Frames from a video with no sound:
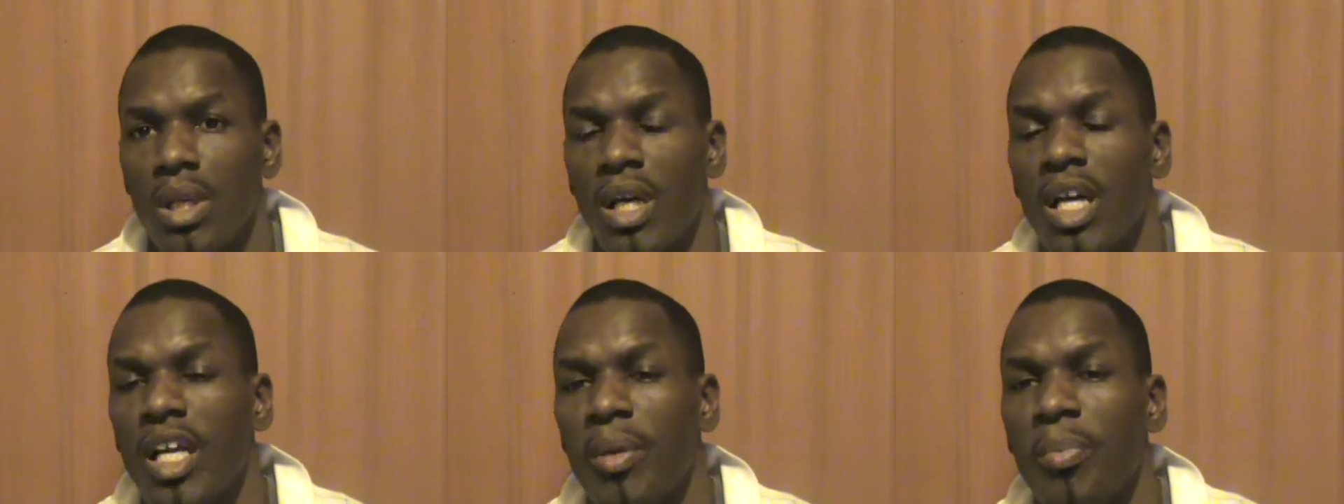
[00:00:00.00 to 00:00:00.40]

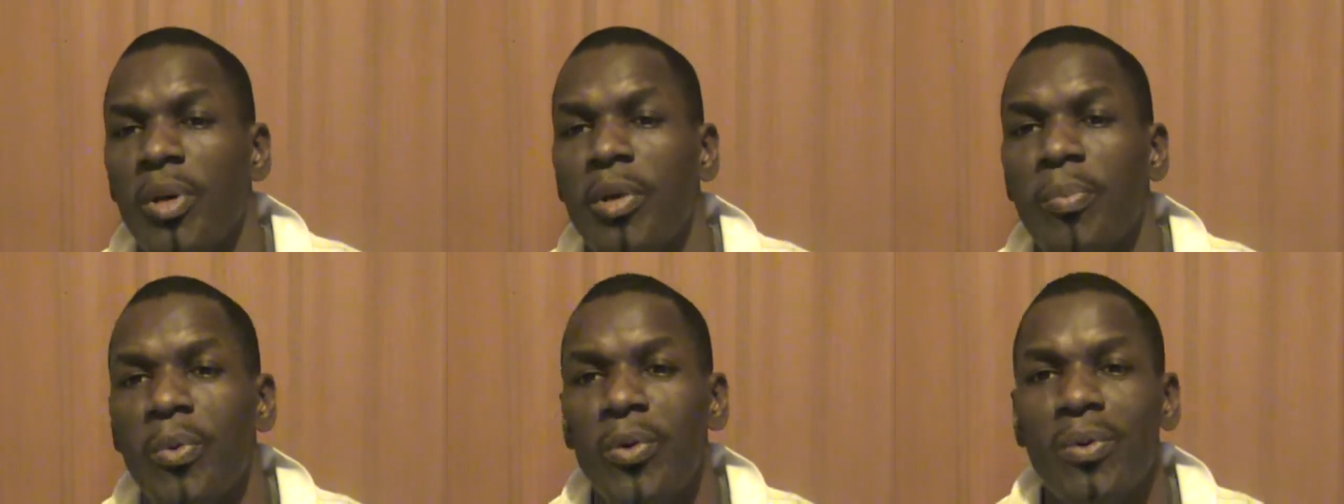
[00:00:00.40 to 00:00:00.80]
Hey
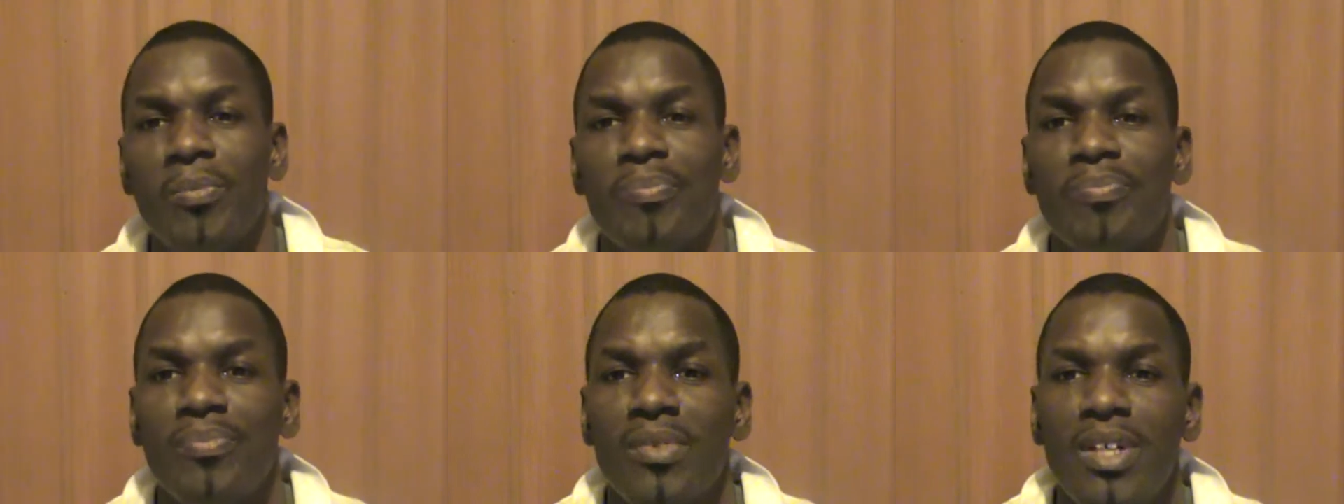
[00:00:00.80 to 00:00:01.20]
people,
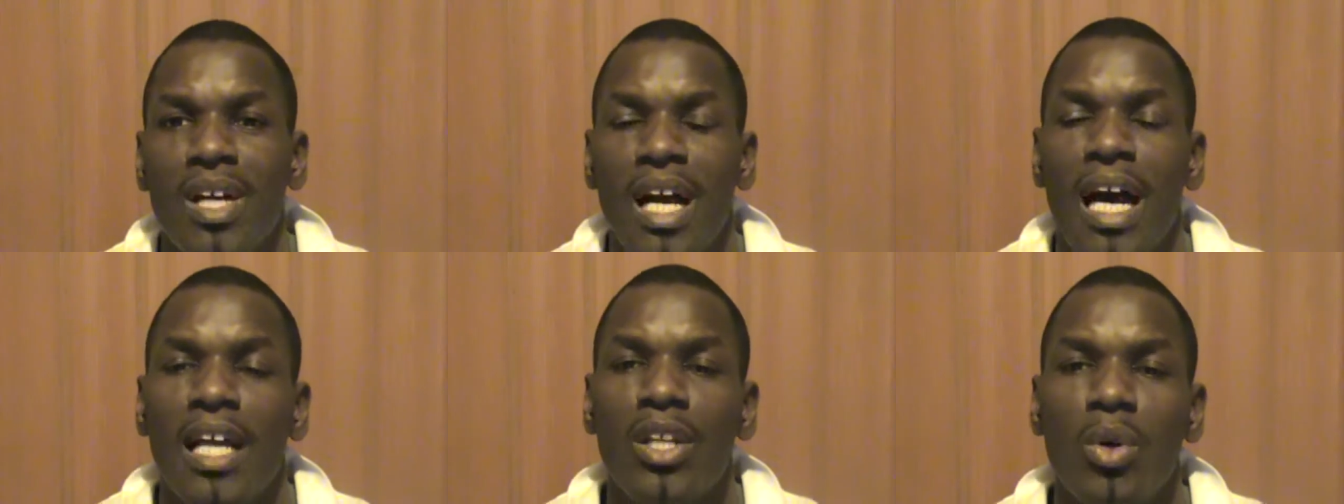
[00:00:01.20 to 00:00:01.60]

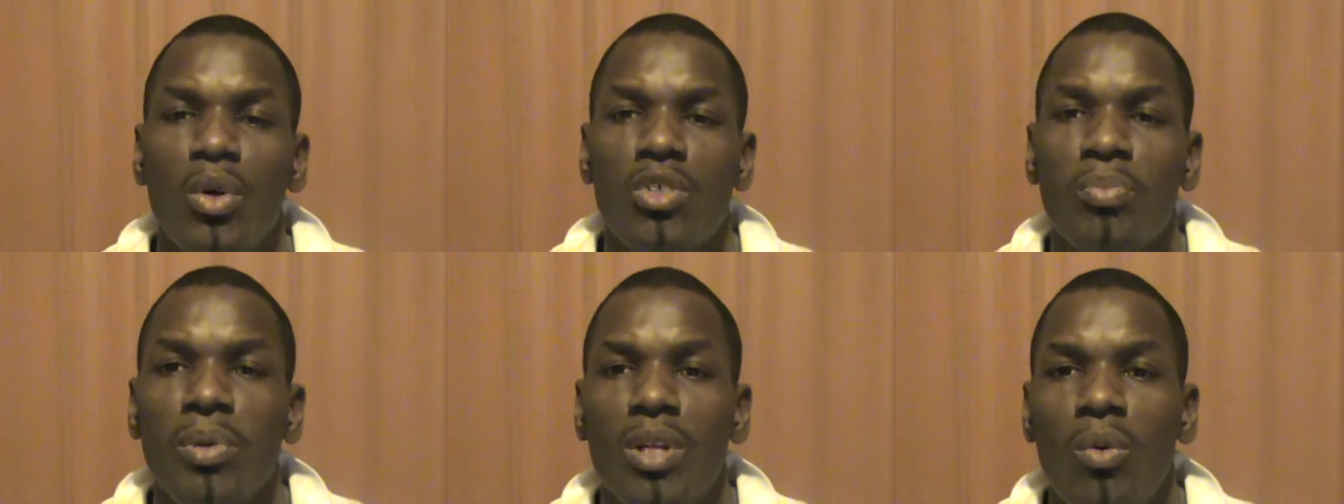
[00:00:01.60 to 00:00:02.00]
I know
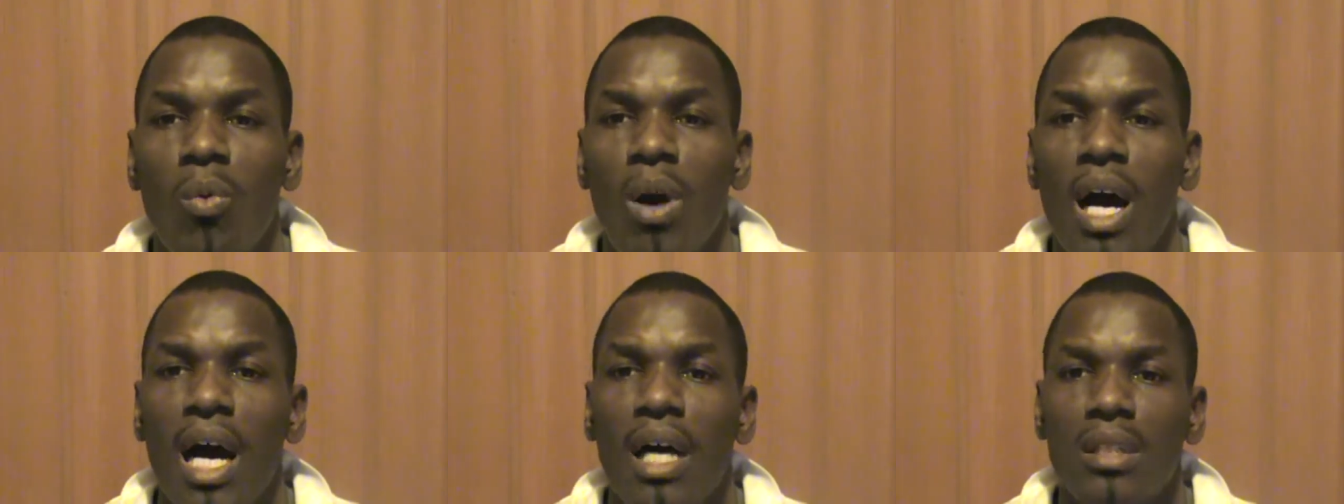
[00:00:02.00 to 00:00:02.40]
it's been a
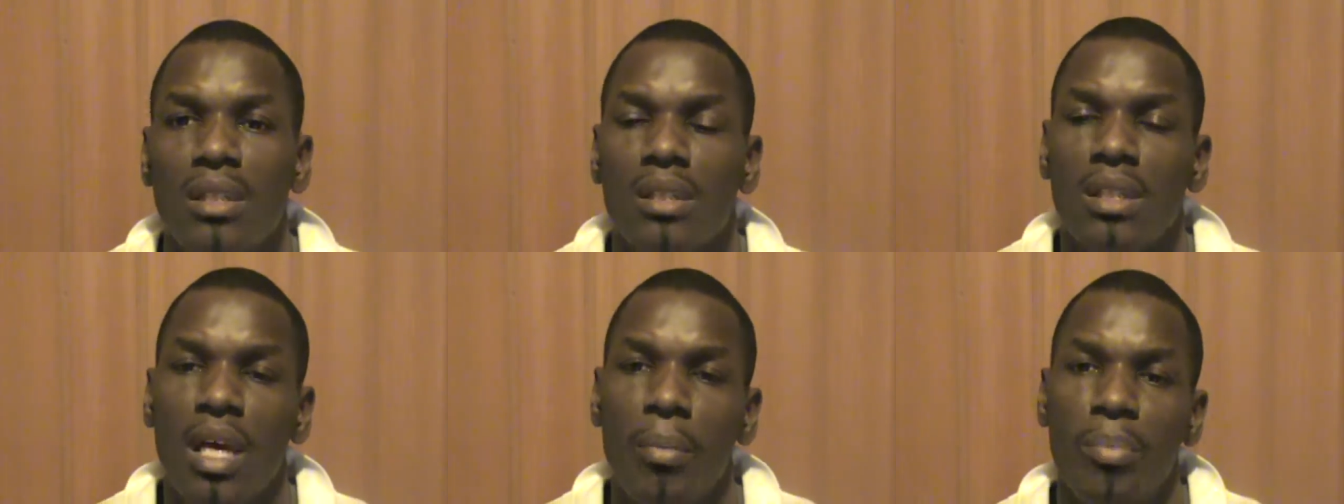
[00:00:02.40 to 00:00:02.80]
while
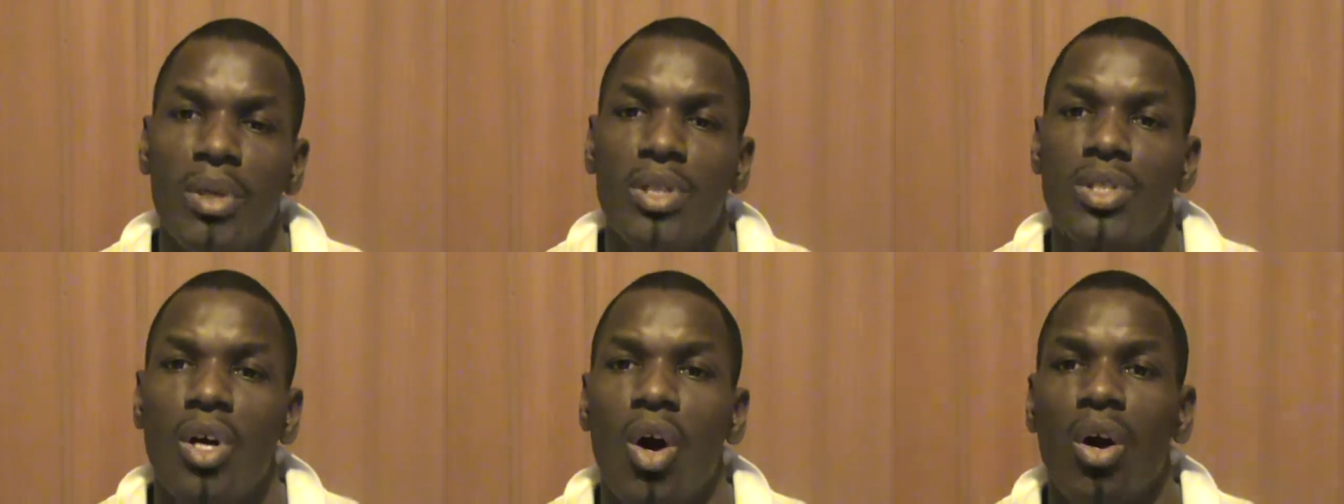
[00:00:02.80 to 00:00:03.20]
since I've
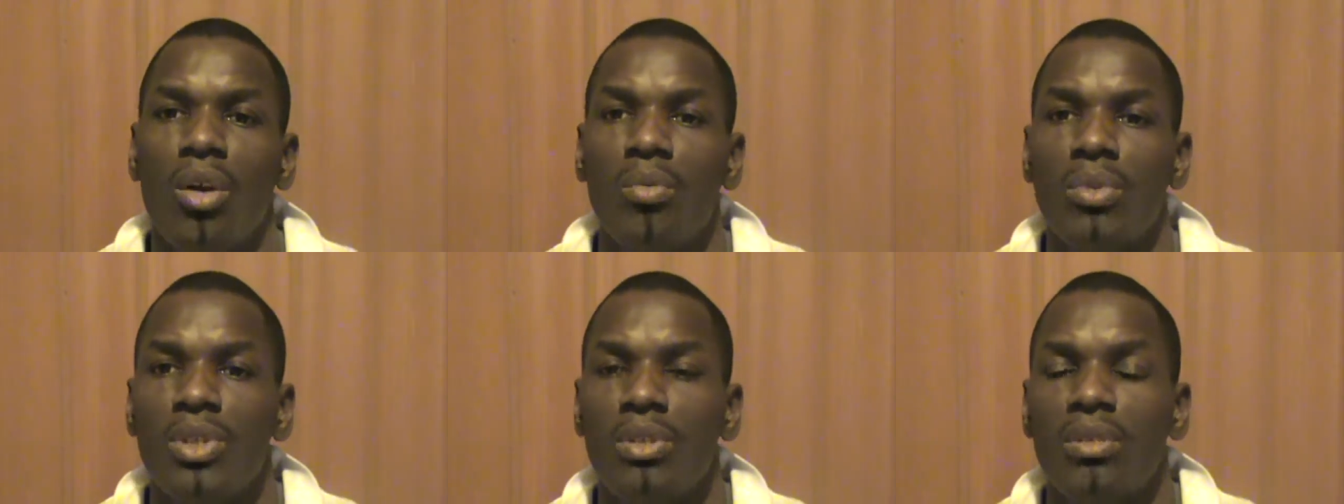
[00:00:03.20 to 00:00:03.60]
been
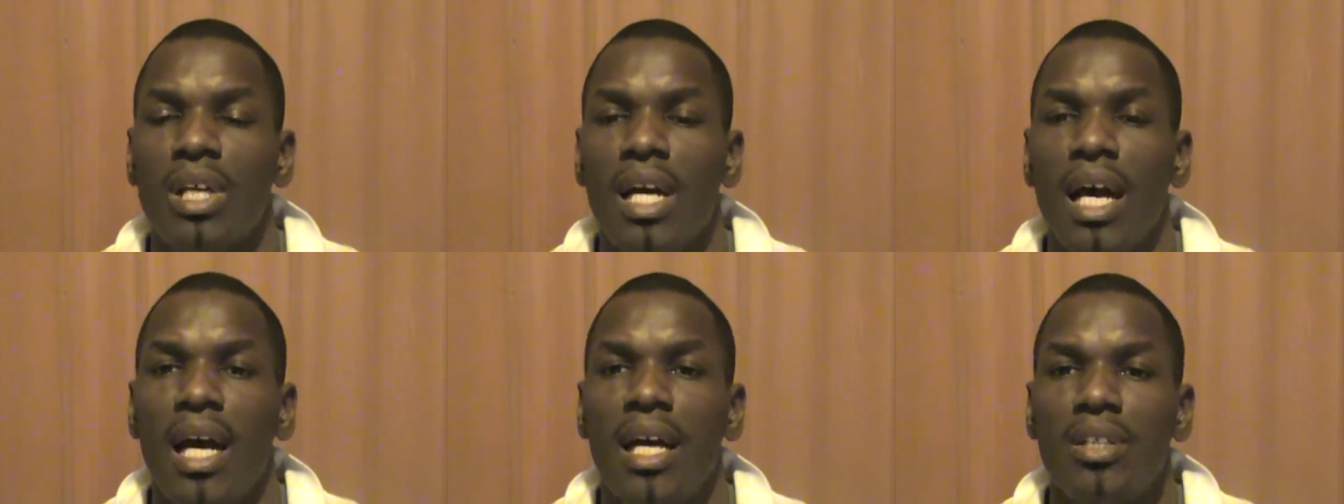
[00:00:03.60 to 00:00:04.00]
talking with you
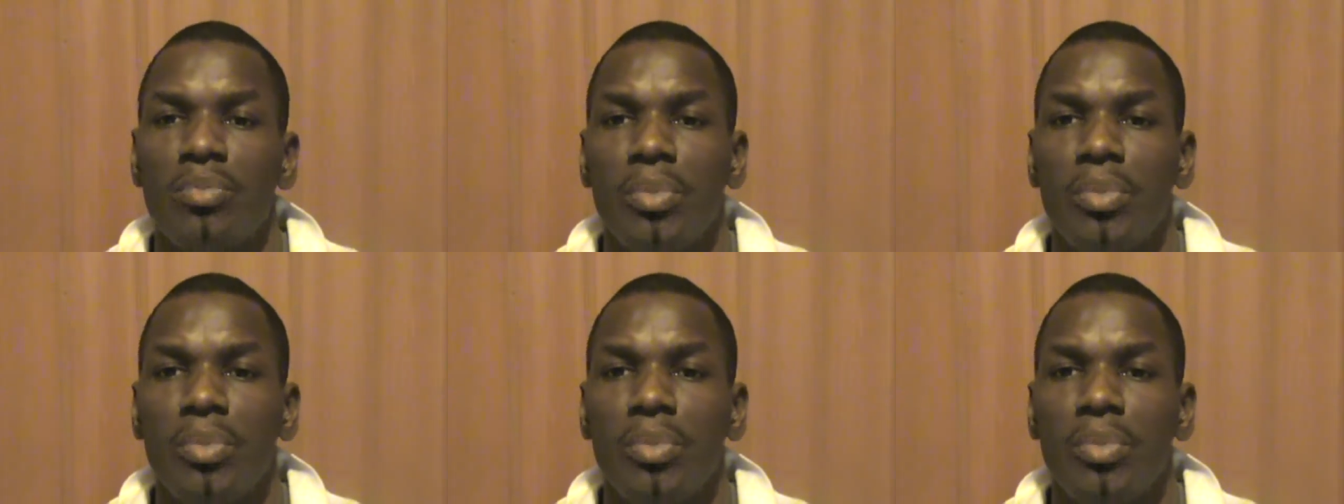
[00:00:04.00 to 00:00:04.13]
guys,